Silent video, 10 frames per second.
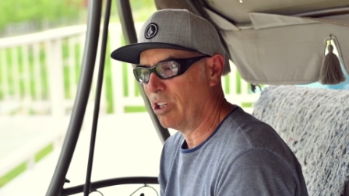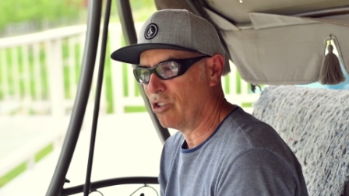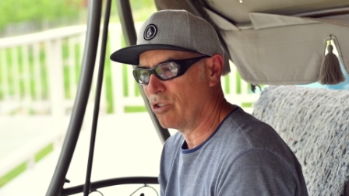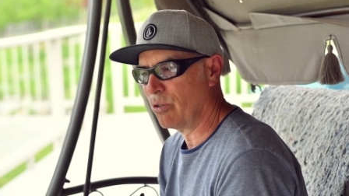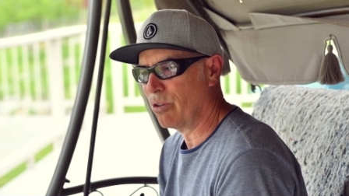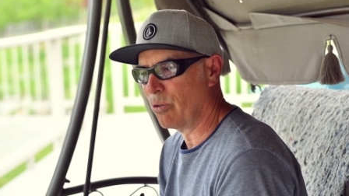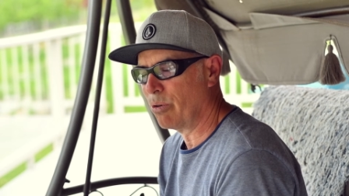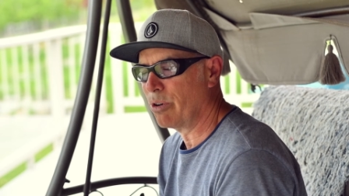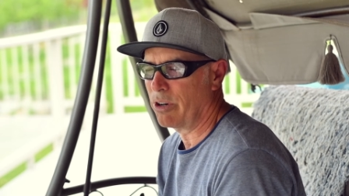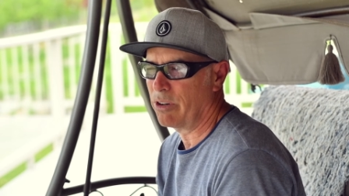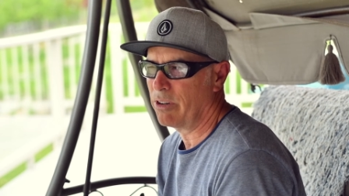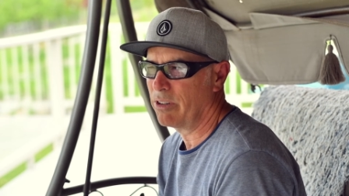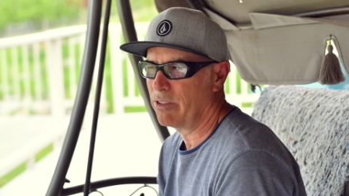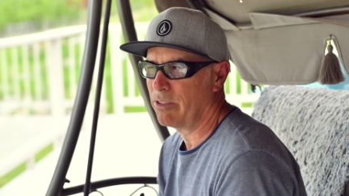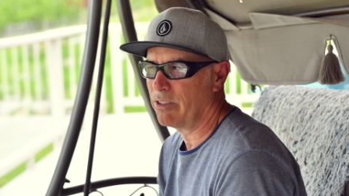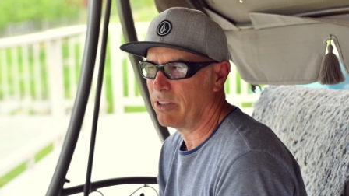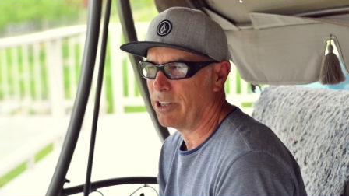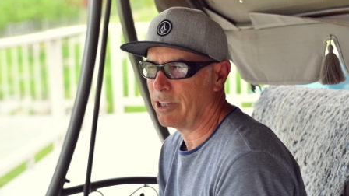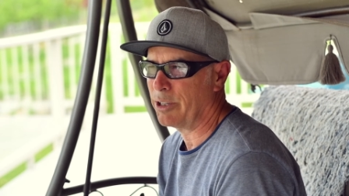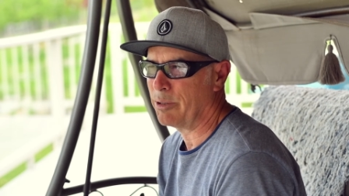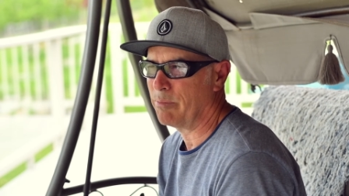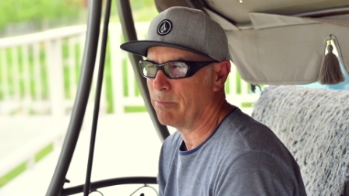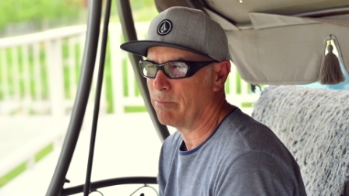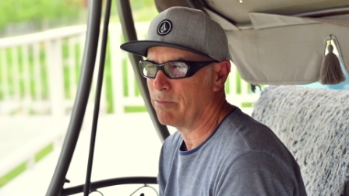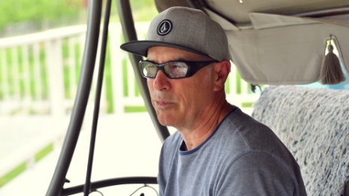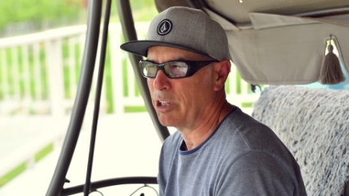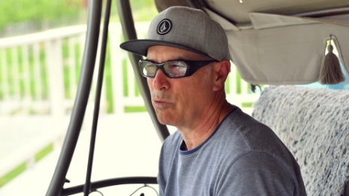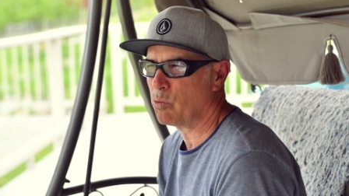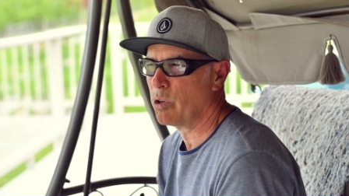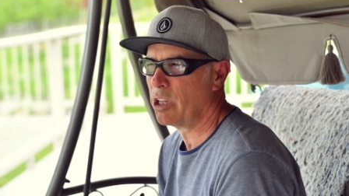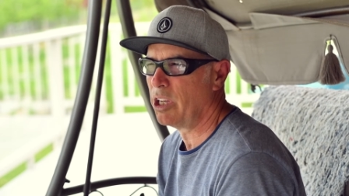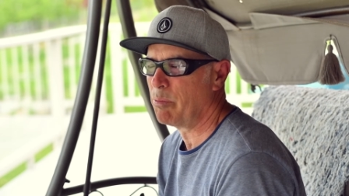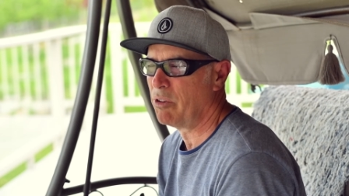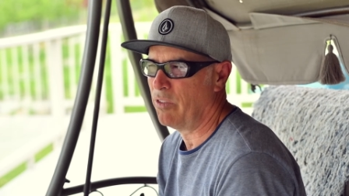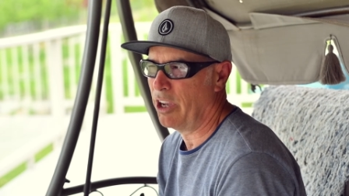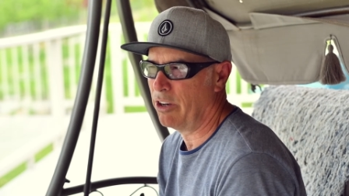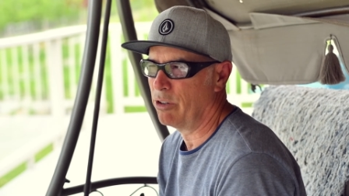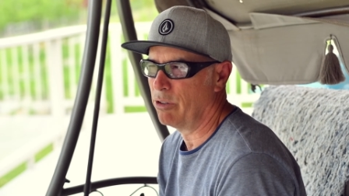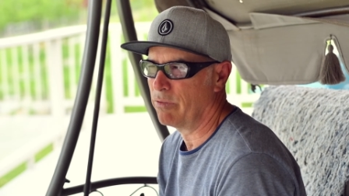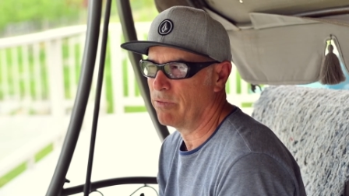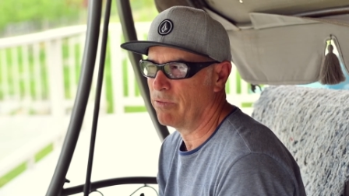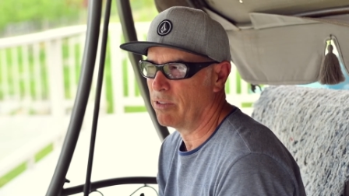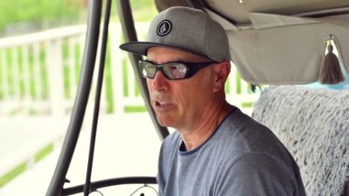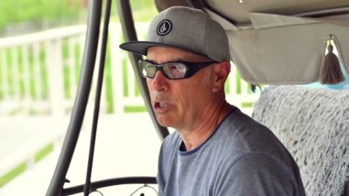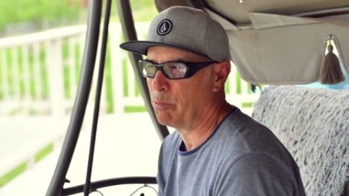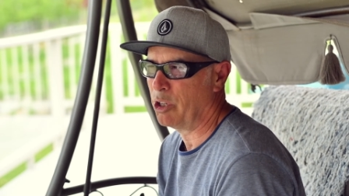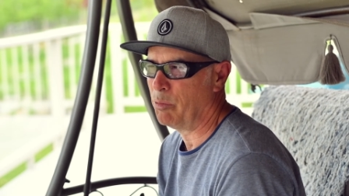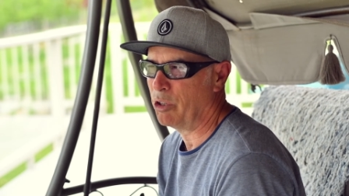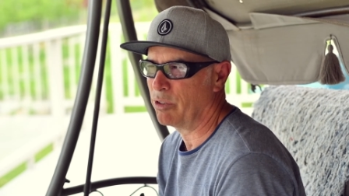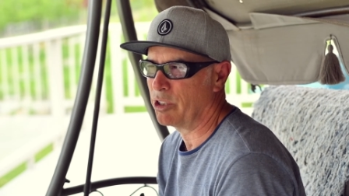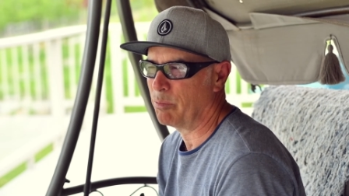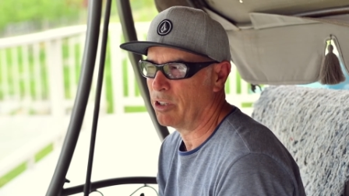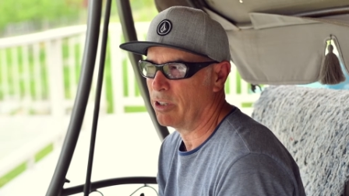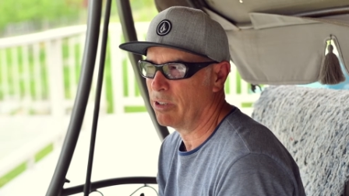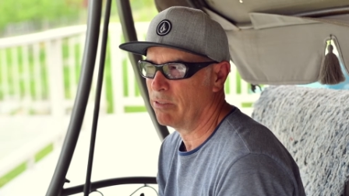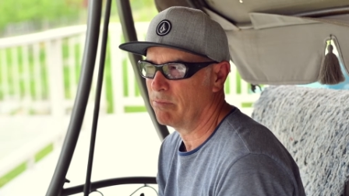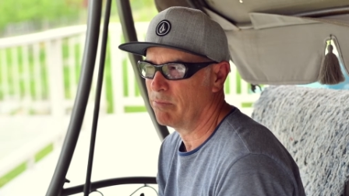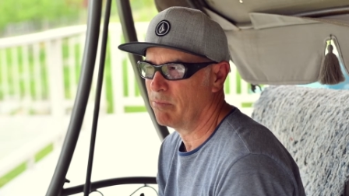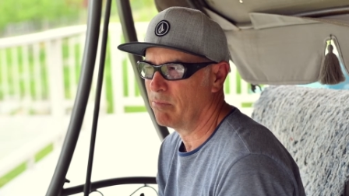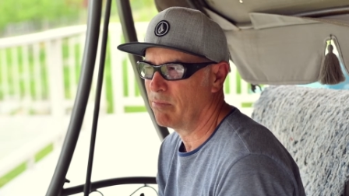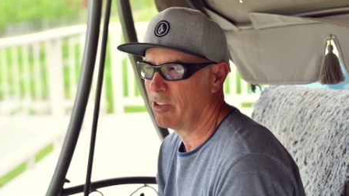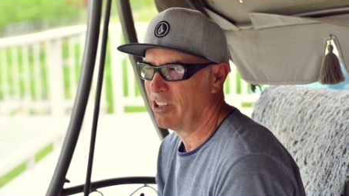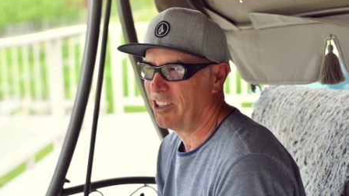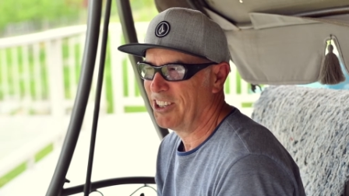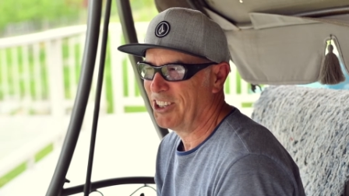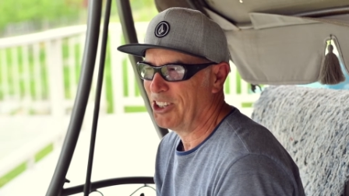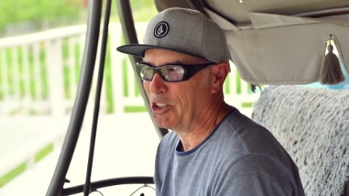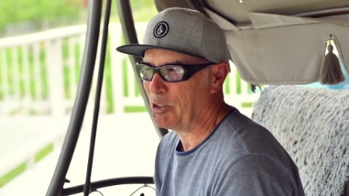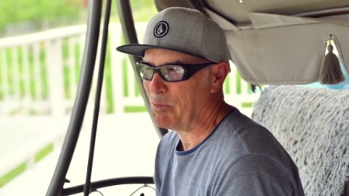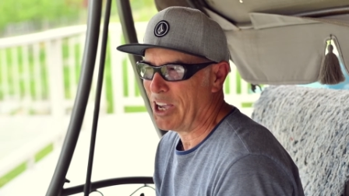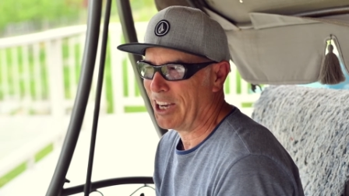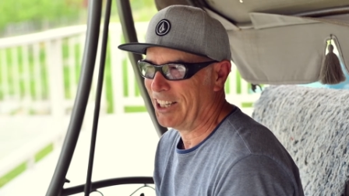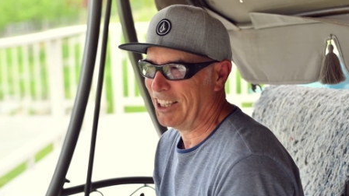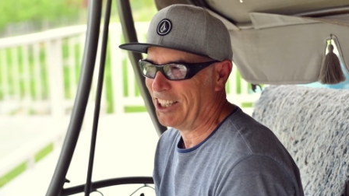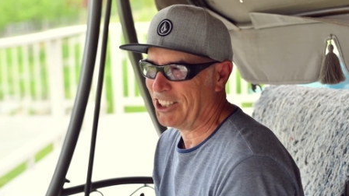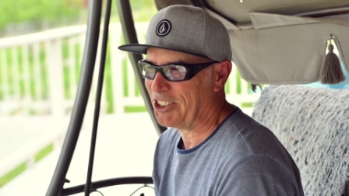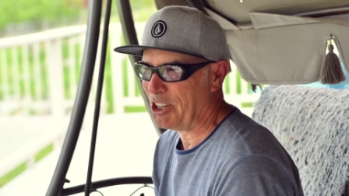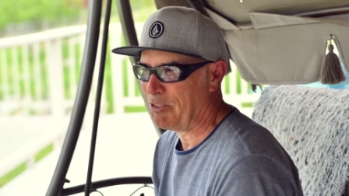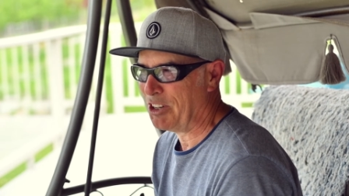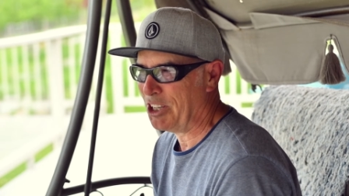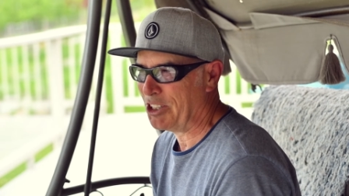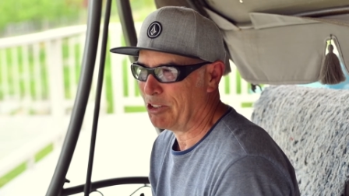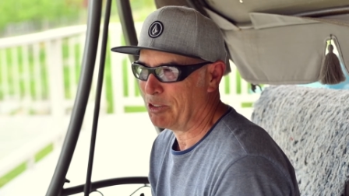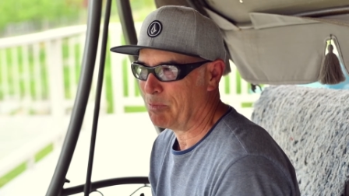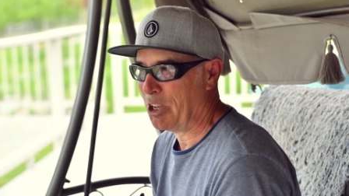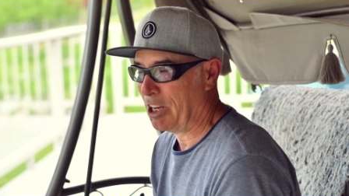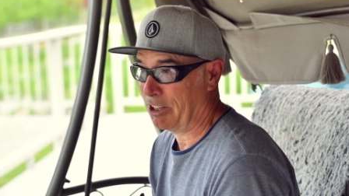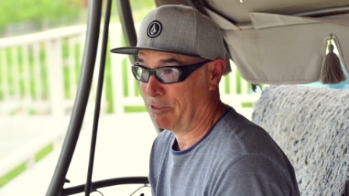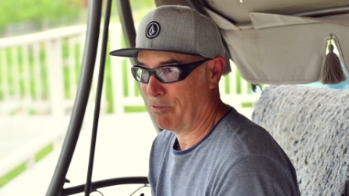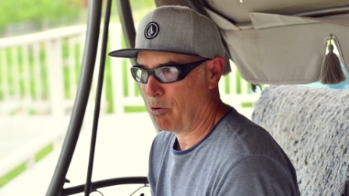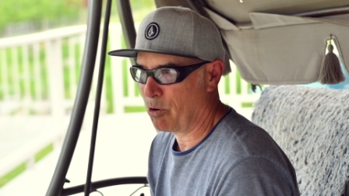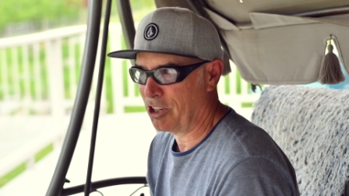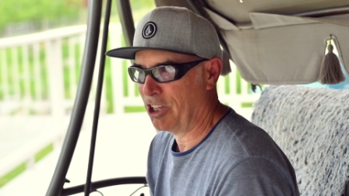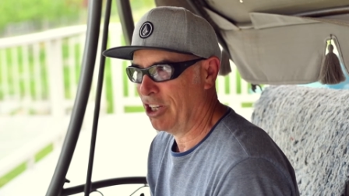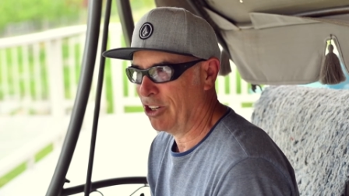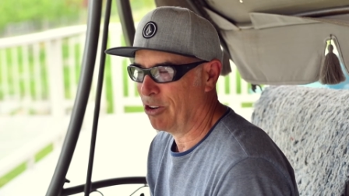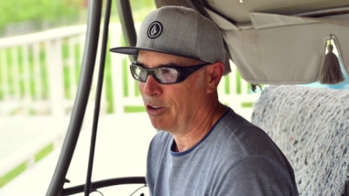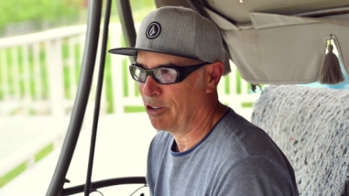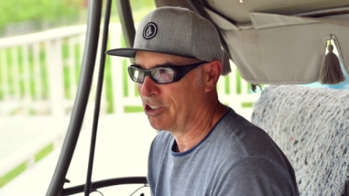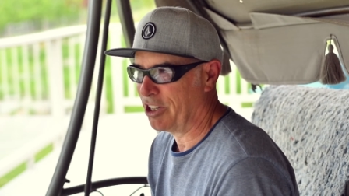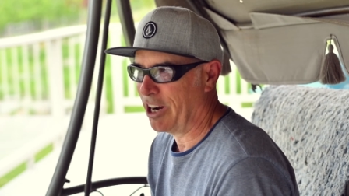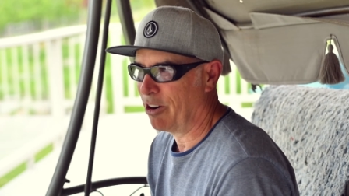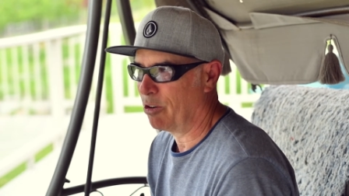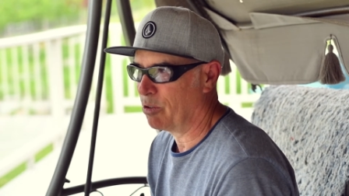short order, um, you know, I was working up in Vanderhoof, up in the mills up there. You know, back in the late 70s, I was making like $14 an hour, which